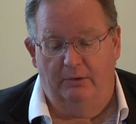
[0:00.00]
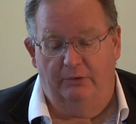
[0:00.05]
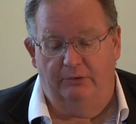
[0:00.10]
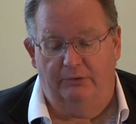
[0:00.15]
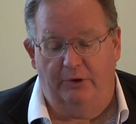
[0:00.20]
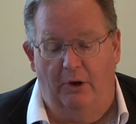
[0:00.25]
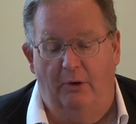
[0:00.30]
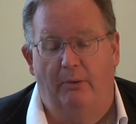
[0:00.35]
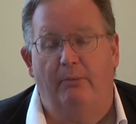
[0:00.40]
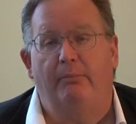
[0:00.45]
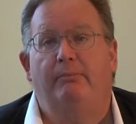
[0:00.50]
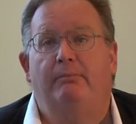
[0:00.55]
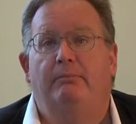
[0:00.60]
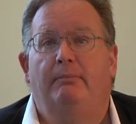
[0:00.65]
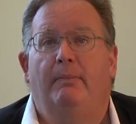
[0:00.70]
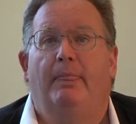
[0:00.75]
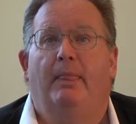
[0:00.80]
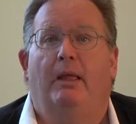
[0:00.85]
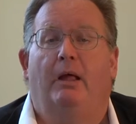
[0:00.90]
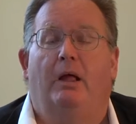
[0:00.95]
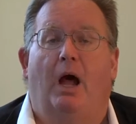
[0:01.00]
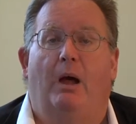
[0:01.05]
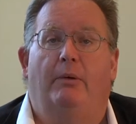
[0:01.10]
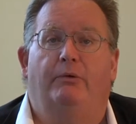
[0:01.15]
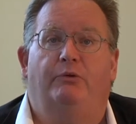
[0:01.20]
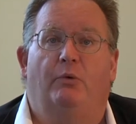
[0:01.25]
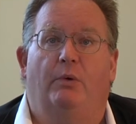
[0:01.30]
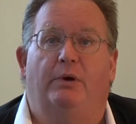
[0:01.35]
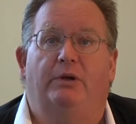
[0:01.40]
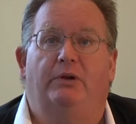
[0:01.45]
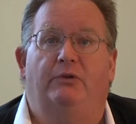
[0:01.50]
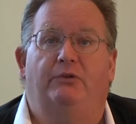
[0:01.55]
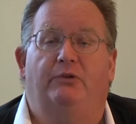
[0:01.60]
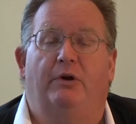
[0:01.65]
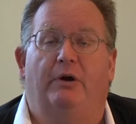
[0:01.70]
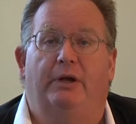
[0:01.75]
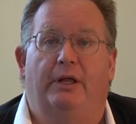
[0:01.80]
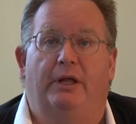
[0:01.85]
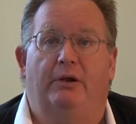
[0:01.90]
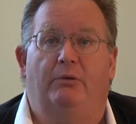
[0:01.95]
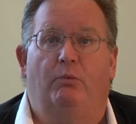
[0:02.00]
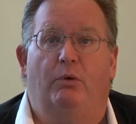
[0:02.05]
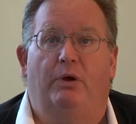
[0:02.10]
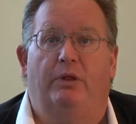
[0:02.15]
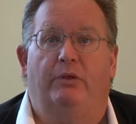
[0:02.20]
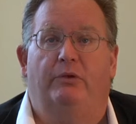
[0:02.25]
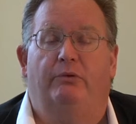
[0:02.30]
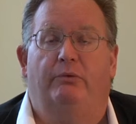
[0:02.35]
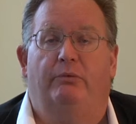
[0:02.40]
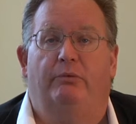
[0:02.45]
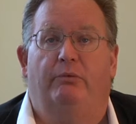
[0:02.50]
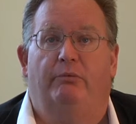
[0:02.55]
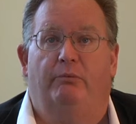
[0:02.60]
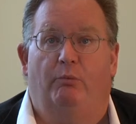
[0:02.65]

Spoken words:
So, I was going to start in with